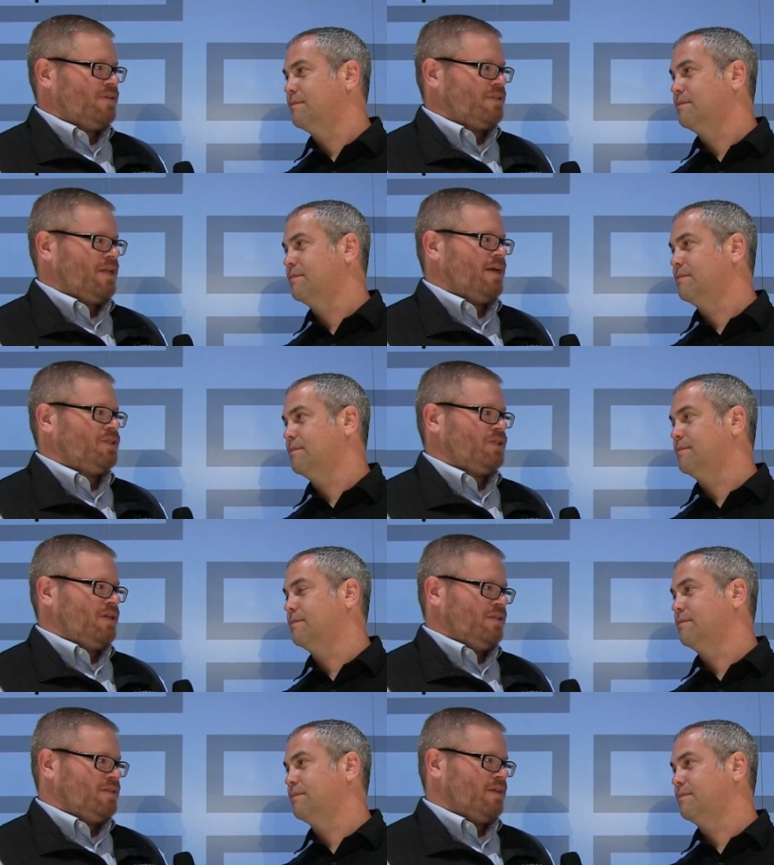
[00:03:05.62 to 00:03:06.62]
Speaker 1: slash
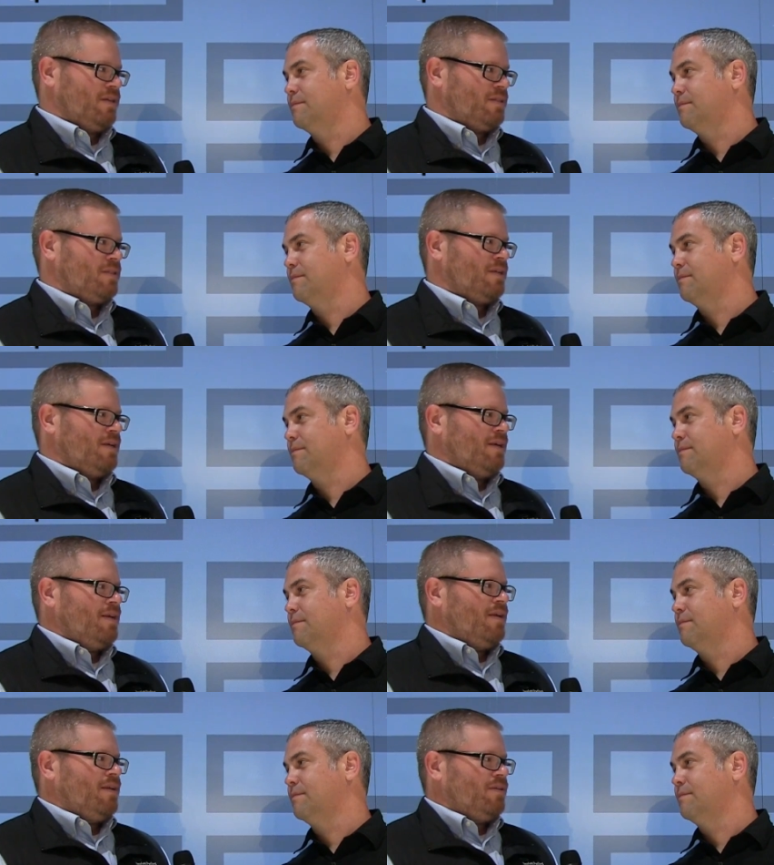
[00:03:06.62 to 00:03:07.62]
insights,
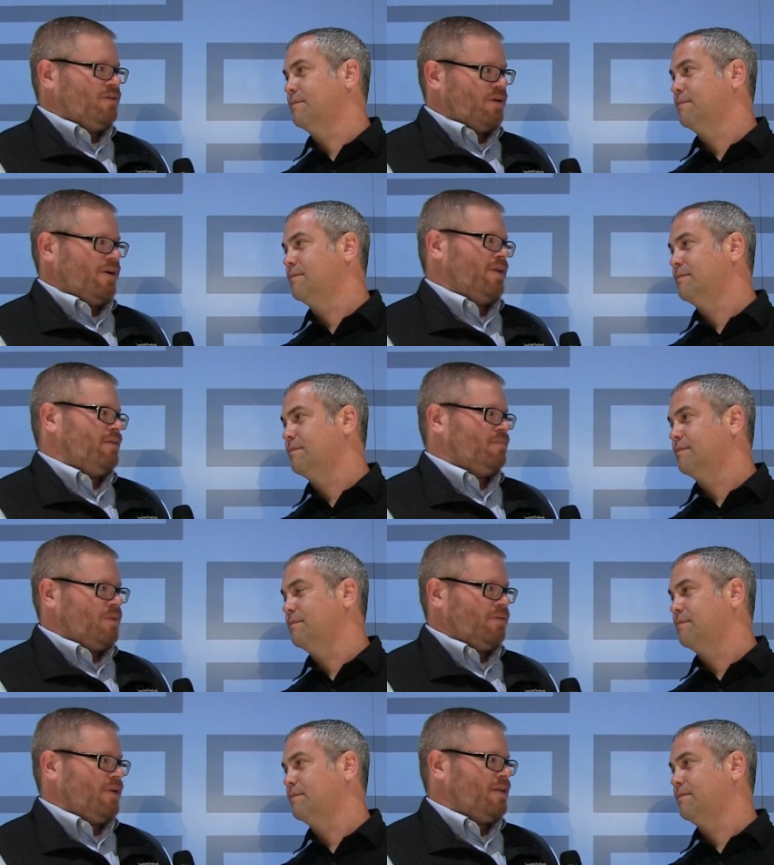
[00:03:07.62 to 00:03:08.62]
you'll go ahead
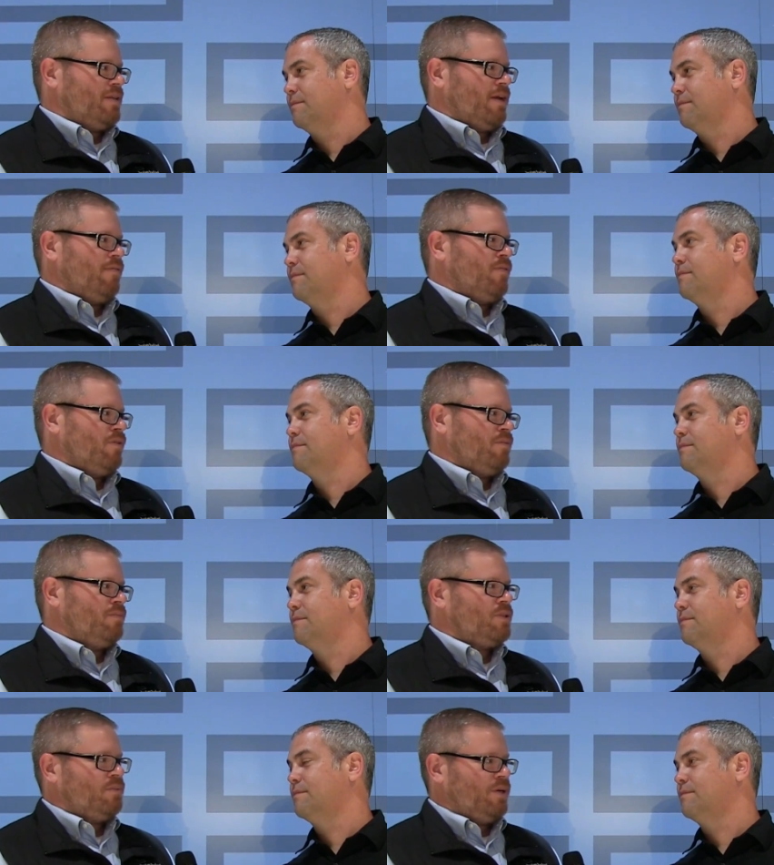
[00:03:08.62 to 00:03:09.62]
and be able to get to that
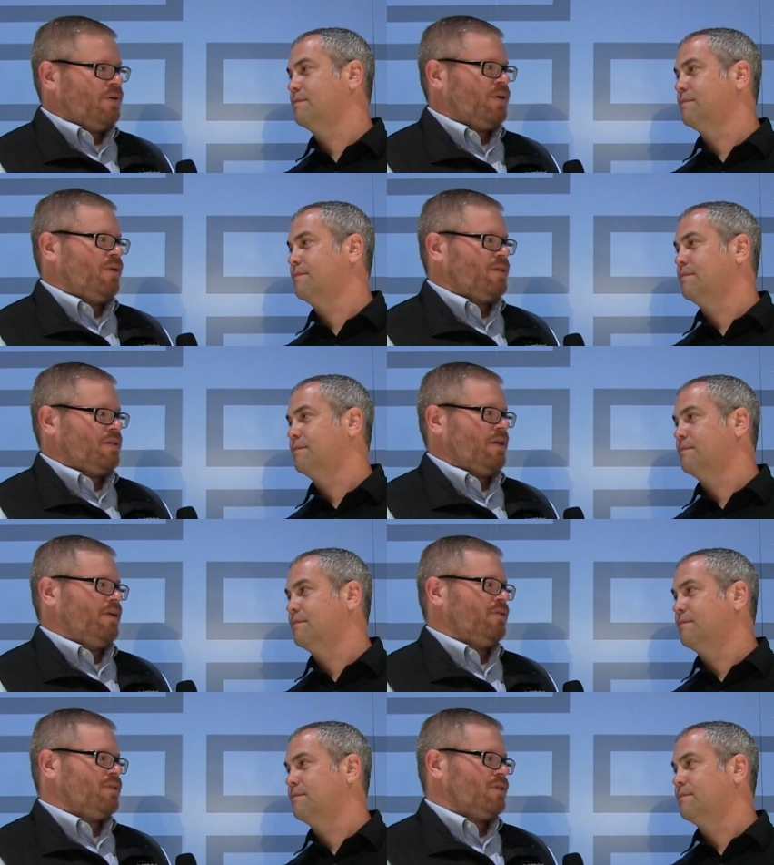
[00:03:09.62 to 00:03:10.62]
form, submit your request, and
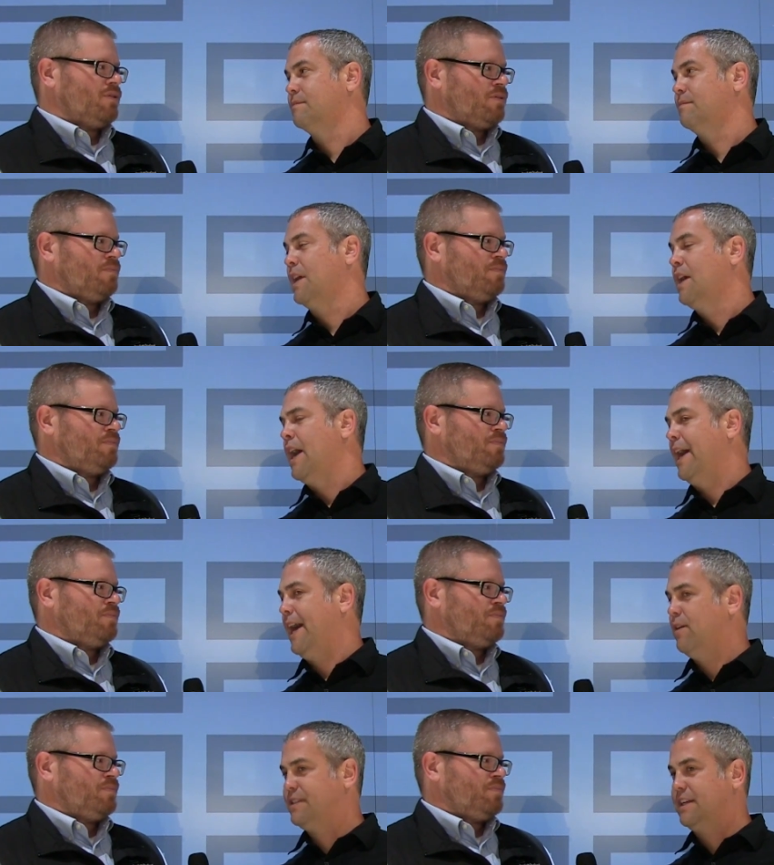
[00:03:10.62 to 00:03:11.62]
get your results.
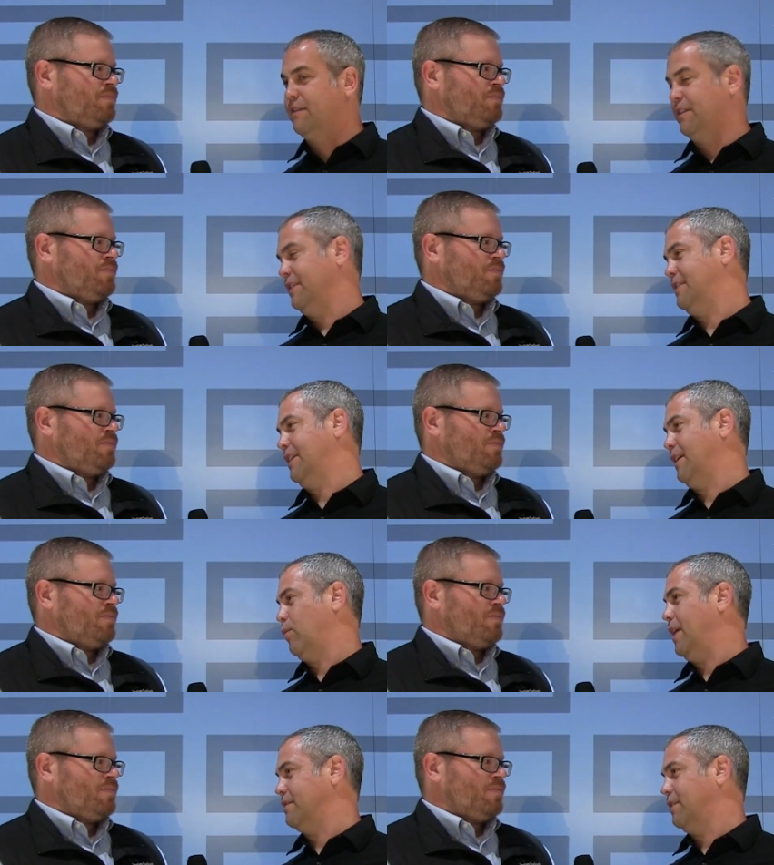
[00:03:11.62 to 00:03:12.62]
Speaker 2: And how is that different than, say,
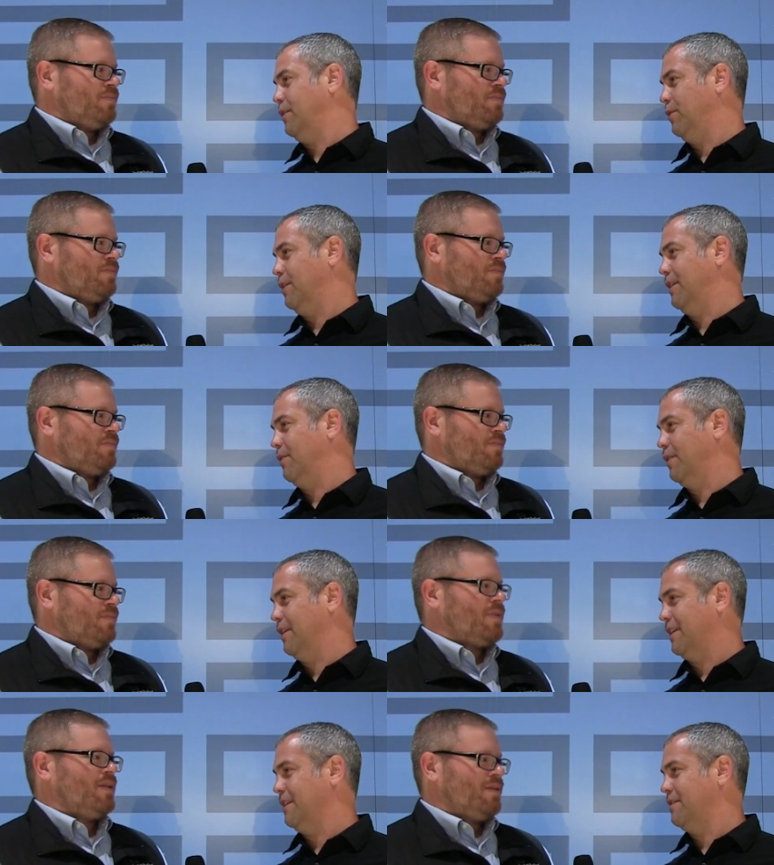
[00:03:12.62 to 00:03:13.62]
like YSlow or,
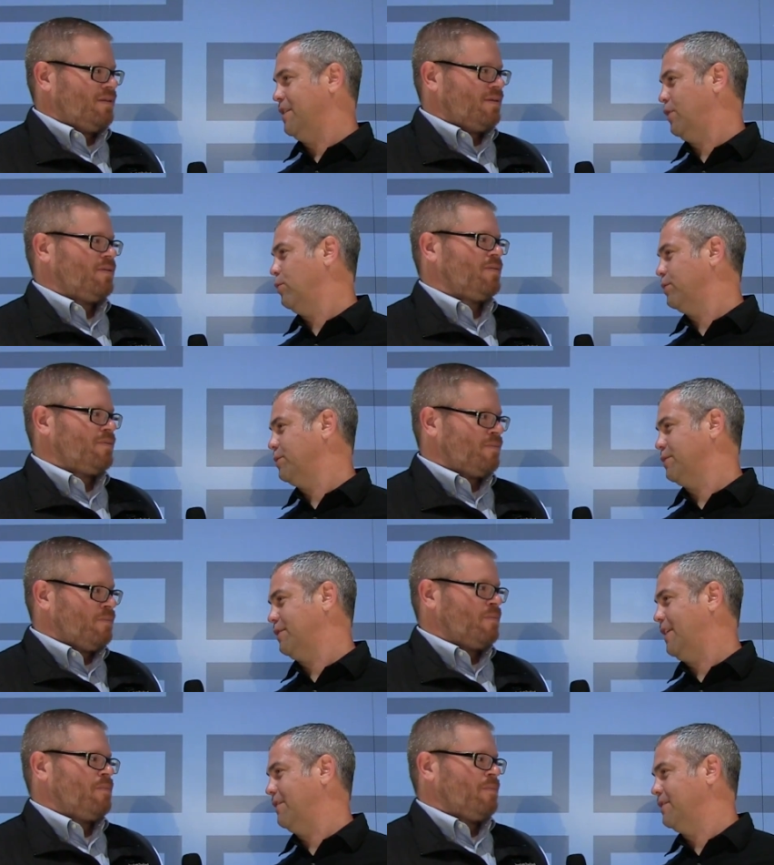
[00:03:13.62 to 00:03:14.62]
or the Google
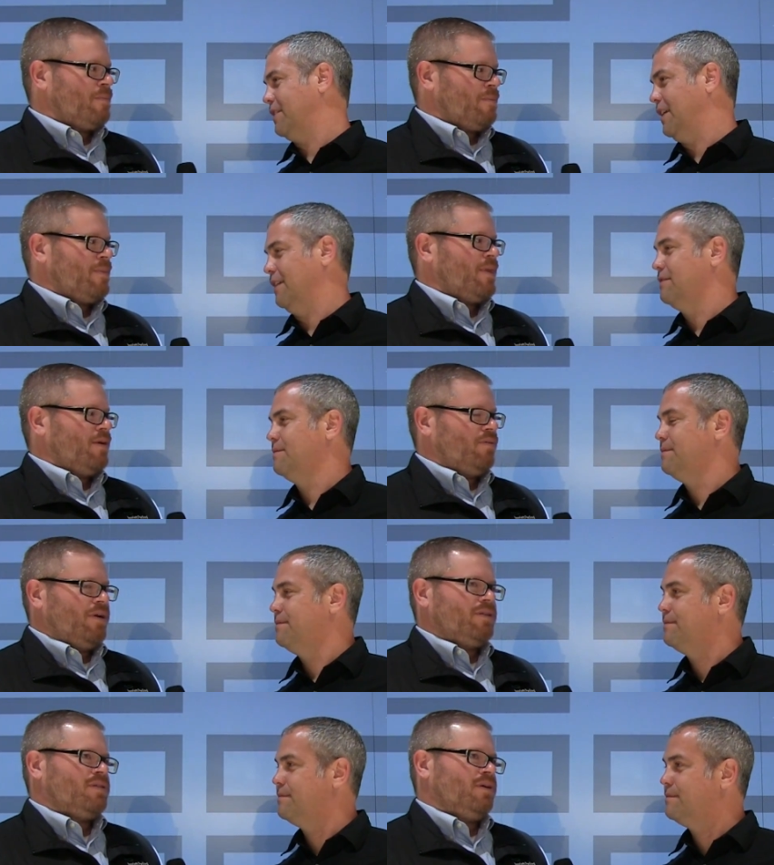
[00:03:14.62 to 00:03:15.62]
tools that are out there today?
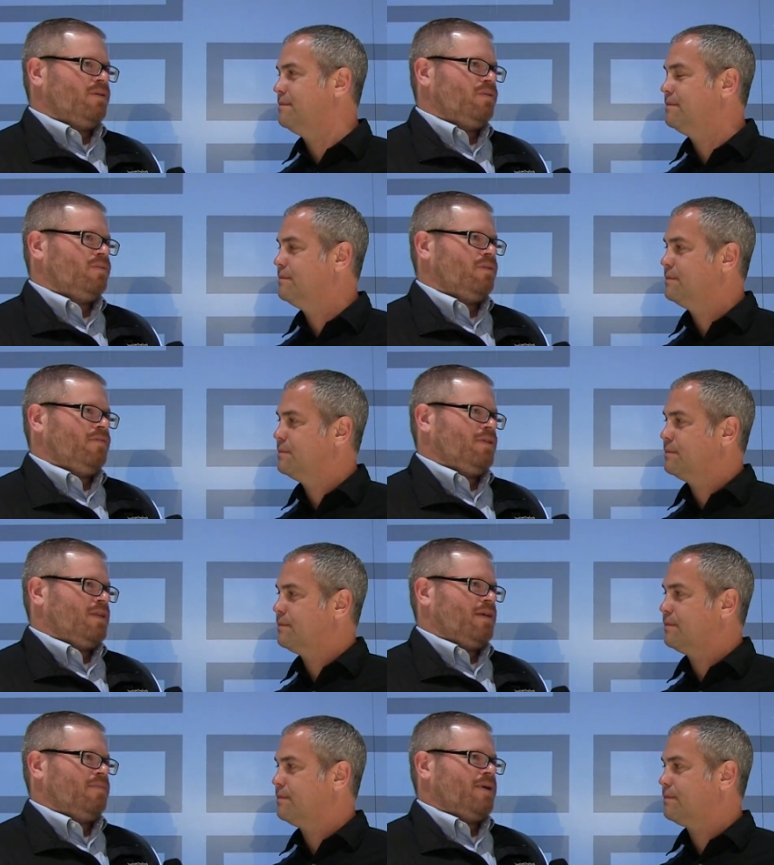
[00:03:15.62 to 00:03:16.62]
Speaker 1: Right, so if you
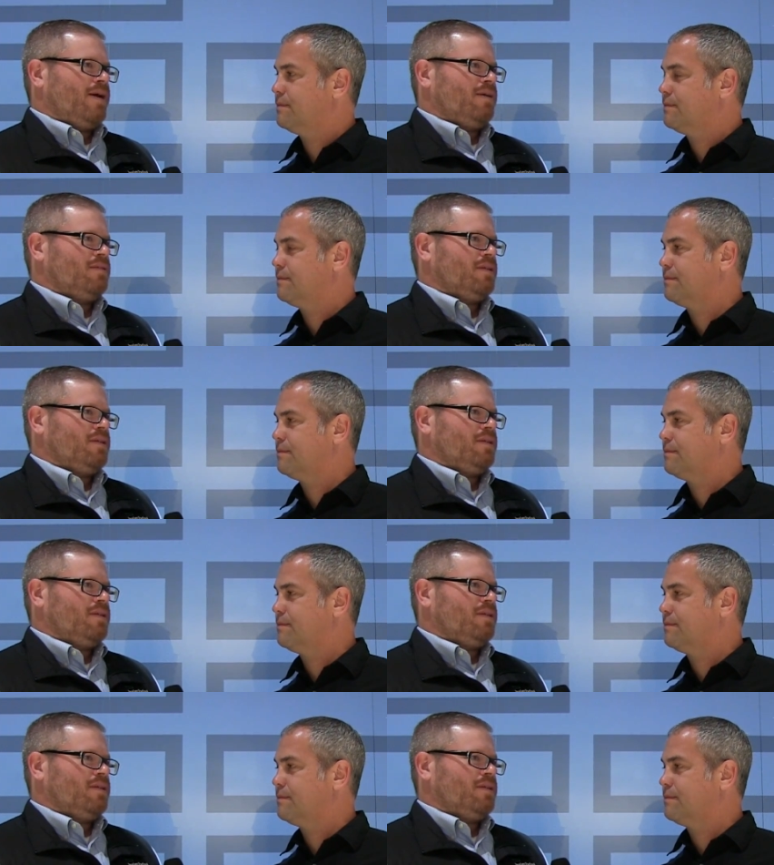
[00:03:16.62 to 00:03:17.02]
think about